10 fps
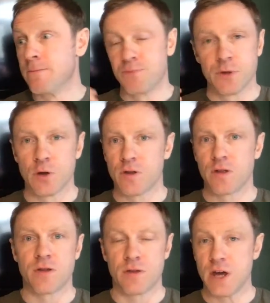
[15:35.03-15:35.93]
You know,
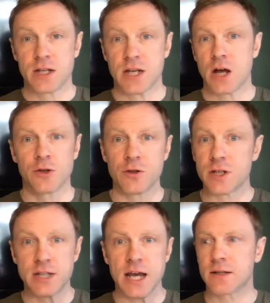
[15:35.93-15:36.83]
they tell you the
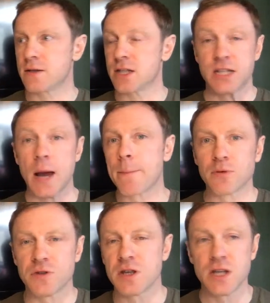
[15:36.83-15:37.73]
data, the samples
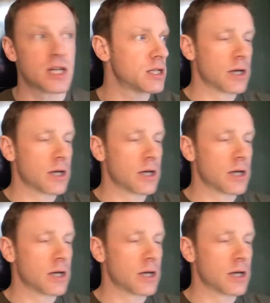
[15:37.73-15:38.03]
that they need.